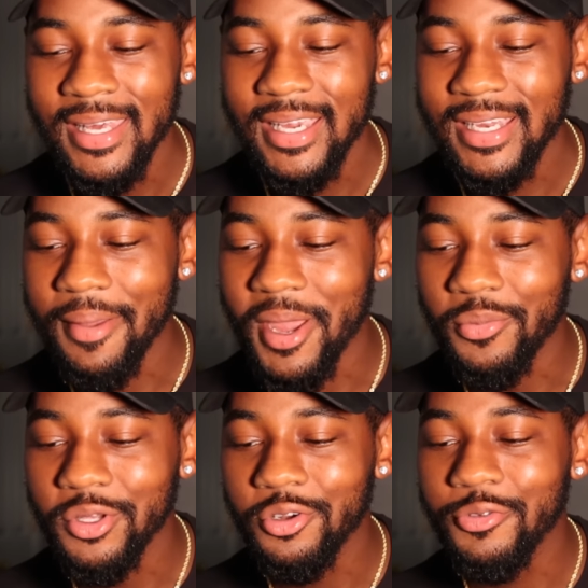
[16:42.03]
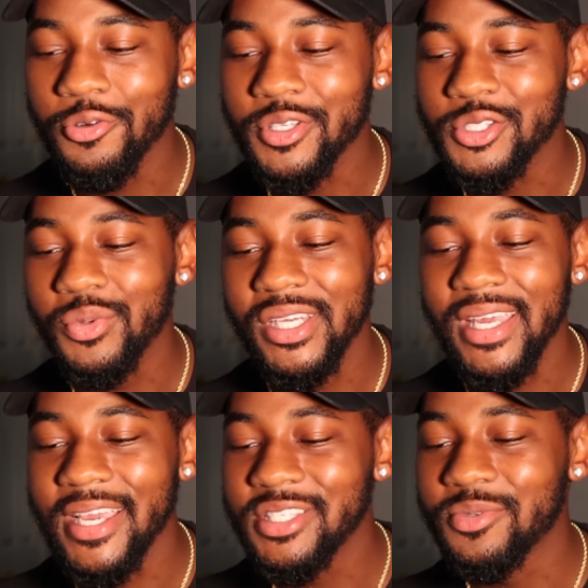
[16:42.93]
Hey man, we on the road to
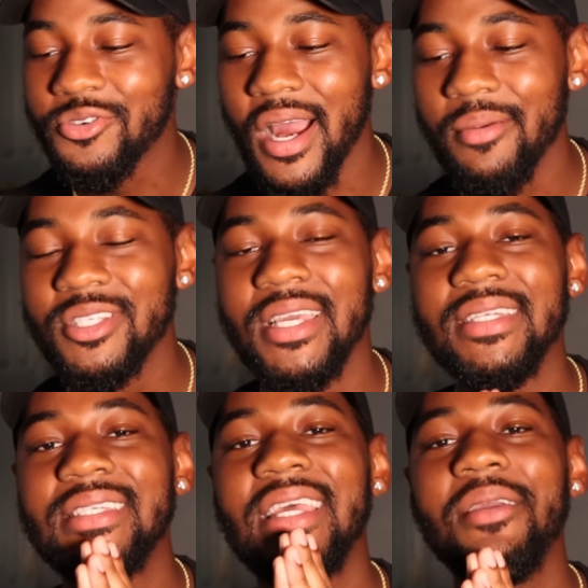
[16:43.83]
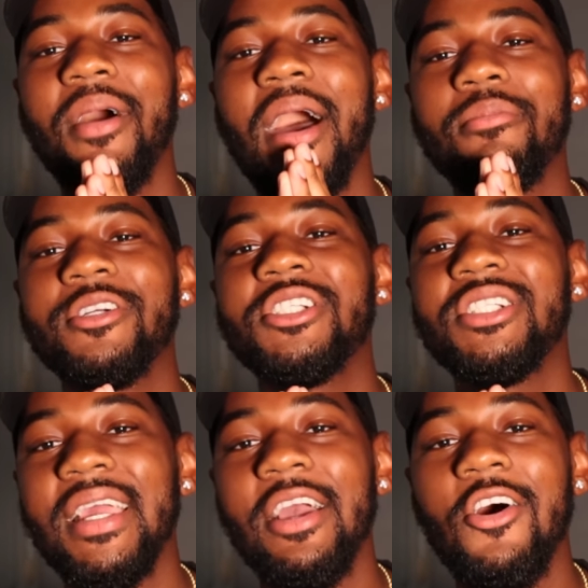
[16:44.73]
20k subscribers 18. I
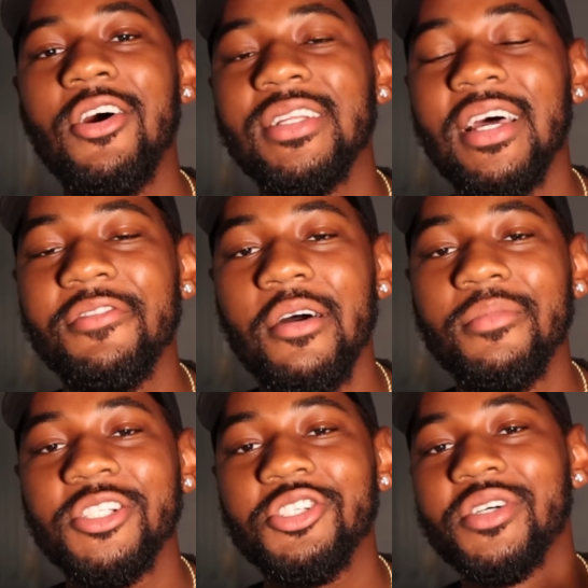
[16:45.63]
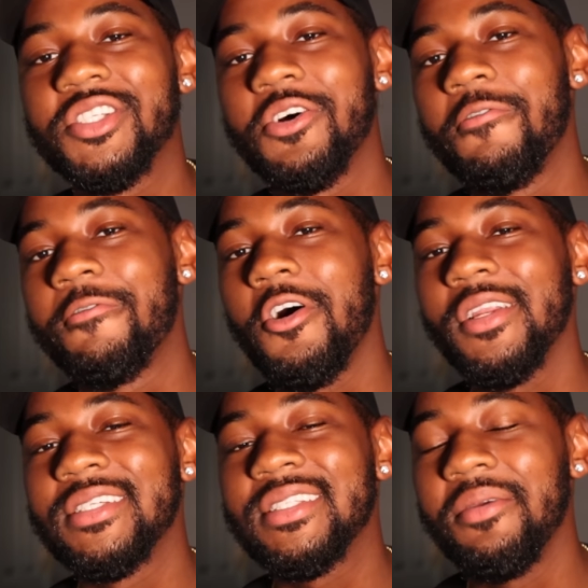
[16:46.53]
appreciate all the love y'all been showing so far.
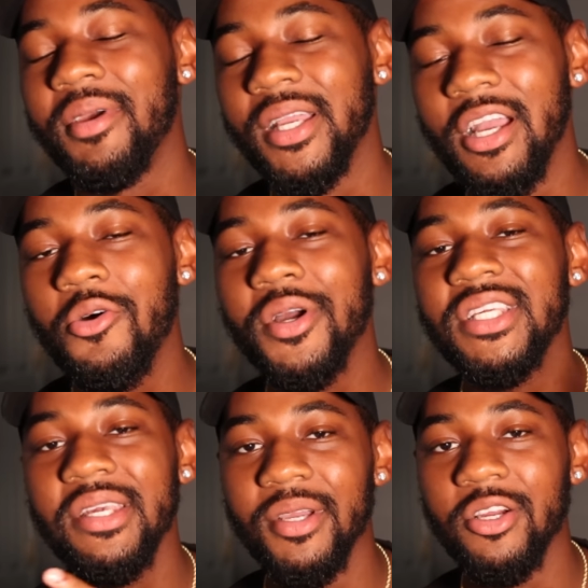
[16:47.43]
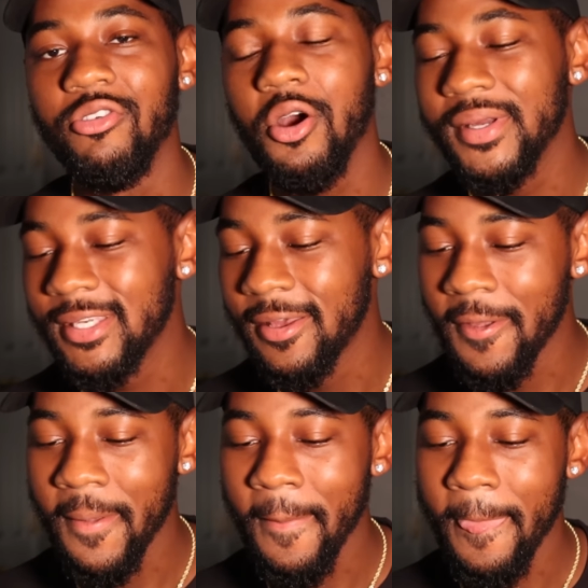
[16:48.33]
Let's keep it going, keep it growing.
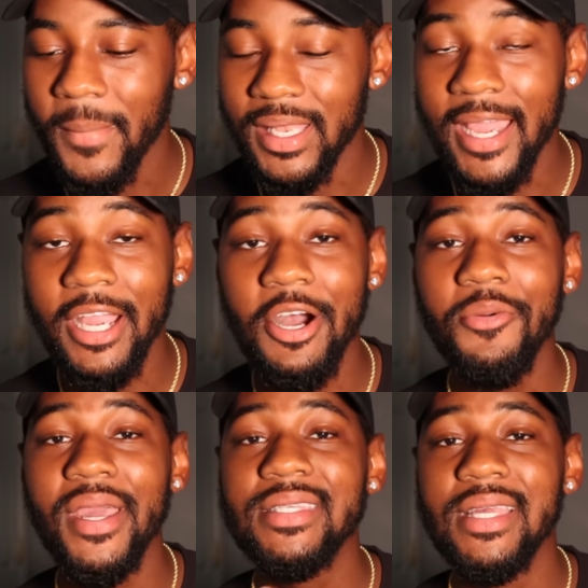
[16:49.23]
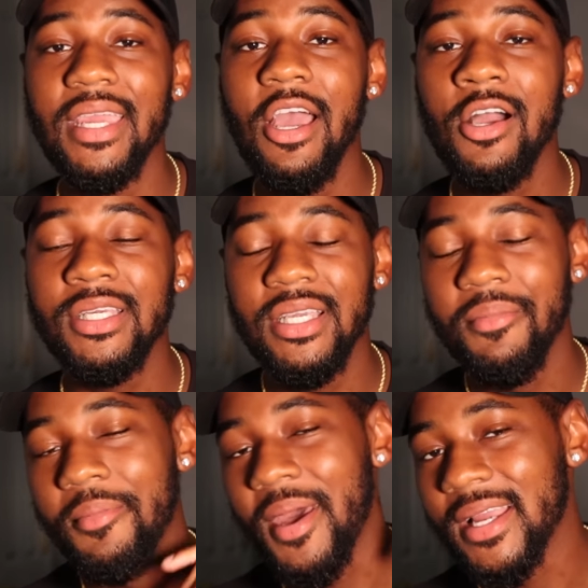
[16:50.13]
And like I always say, y'all keep
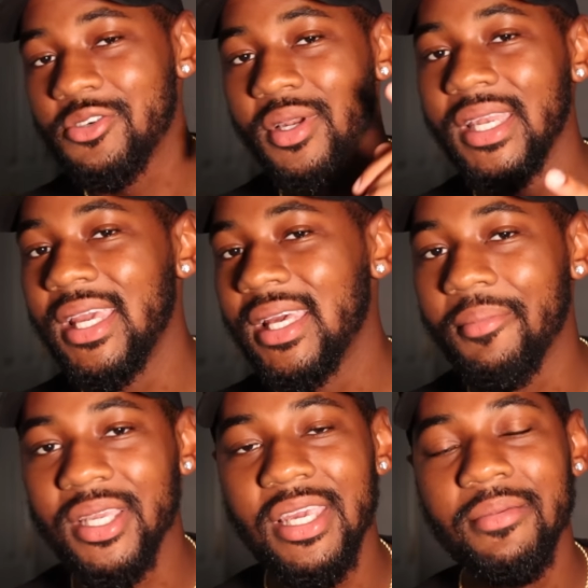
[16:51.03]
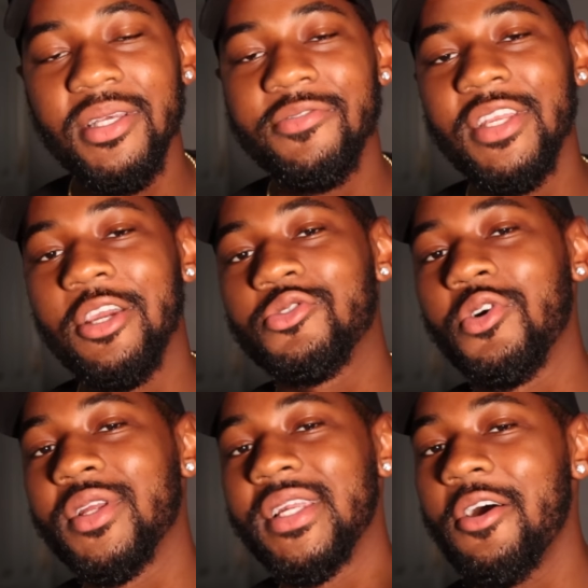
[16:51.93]
coming back tuning in. I'm gonna keep these videos
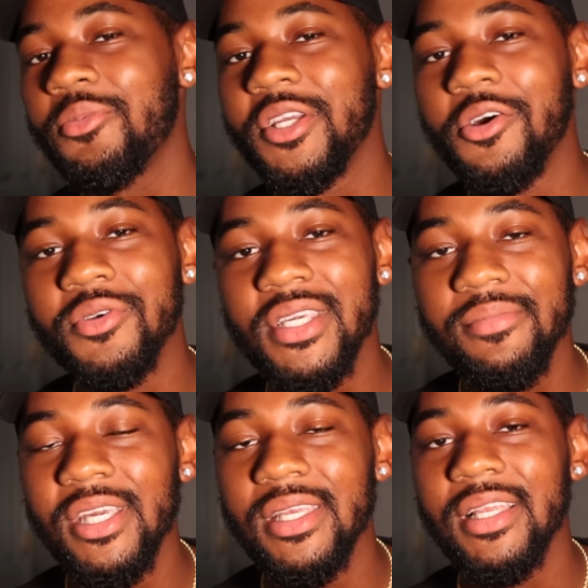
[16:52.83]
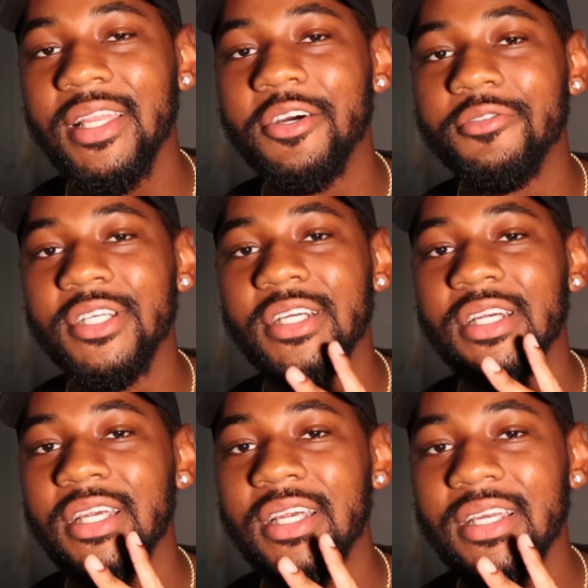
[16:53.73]
rolling out. We gonna keep getting a little over here.
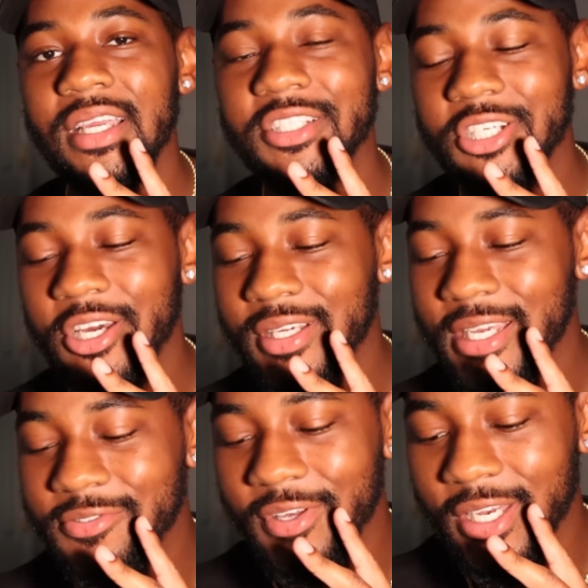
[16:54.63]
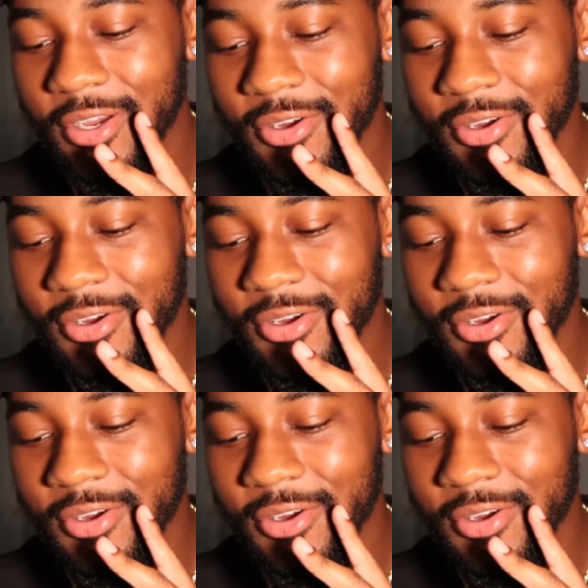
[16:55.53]
Catch y'all in the next video.